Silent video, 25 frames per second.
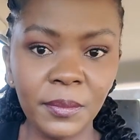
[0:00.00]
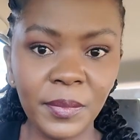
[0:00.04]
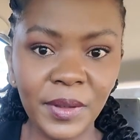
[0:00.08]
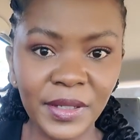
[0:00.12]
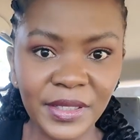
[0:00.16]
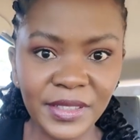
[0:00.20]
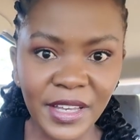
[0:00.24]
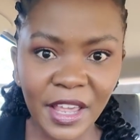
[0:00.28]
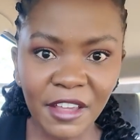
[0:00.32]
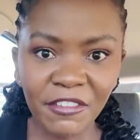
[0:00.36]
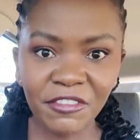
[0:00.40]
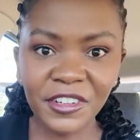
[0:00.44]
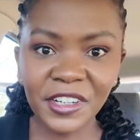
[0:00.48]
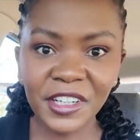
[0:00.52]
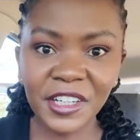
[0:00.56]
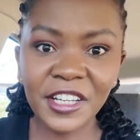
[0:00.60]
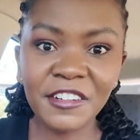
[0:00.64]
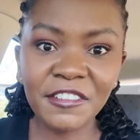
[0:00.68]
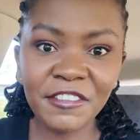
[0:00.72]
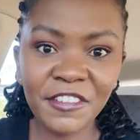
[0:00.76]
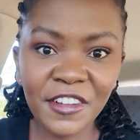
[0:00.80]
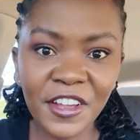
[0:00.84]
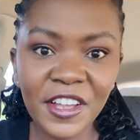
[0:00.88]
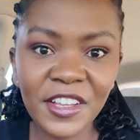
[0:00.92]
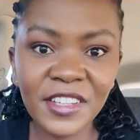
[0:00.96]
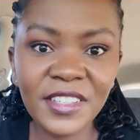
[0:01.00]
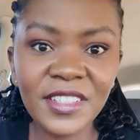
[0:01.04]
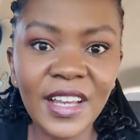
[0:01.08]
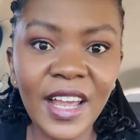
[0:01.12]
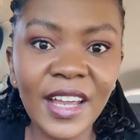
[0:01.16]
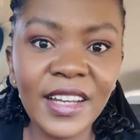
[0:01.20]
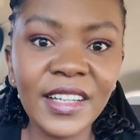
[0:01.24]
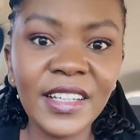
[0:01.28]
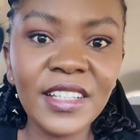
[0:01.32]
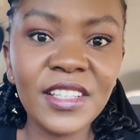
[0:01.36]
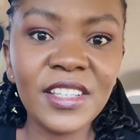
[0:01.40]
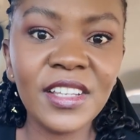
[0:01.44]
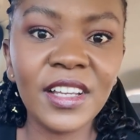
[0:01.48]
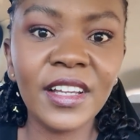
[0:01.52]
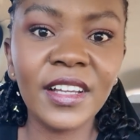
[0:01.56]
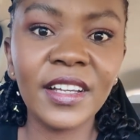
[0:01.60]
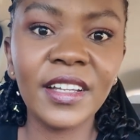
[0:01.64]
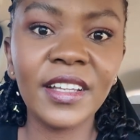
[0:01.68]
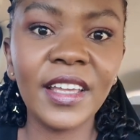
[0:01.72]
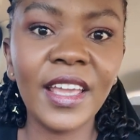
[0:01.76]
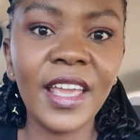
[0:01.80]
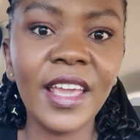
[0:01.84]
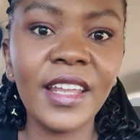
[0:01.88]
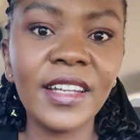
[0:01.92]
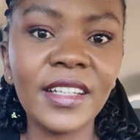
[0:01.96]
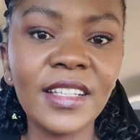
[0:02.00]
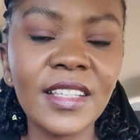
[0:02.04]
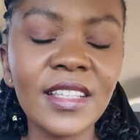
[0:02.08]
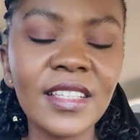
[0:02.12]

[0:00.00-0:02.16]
But definitely first I need to head